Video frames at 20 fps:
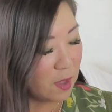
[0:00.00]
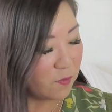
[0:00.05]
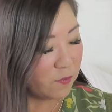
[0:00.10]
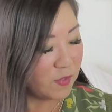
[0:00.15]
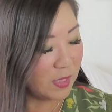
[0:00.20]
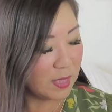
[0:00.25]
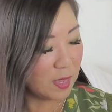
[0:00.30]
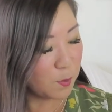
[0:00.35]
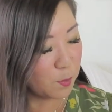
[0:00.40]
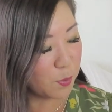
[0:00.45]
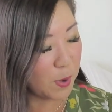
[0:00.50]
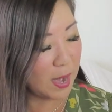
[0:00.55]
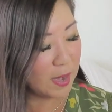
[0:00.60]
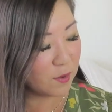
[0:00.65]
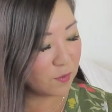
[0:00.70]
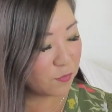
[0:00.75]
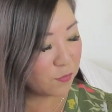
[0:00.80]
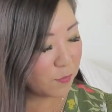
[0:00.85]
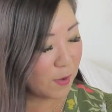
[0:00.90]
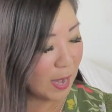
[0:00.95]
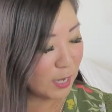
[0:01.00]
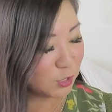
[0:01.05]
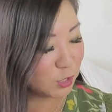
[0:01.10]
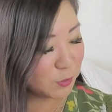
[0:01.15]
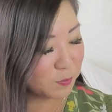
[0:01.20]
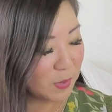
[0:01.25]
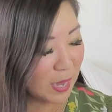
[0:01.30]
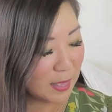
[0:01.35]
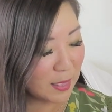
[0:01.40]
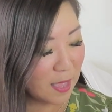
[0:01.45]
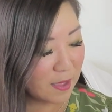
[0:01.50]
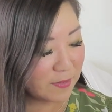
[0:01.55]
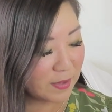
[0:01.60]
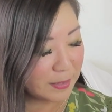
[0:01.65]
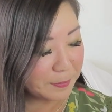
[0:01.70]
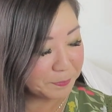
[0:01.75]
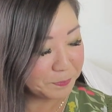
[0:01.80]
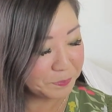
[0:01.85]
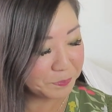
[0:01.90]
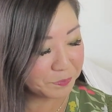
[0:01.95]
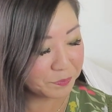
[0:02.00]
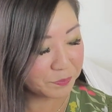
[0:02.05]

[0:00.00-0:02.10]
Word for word: feeling bright and fresh. I love it.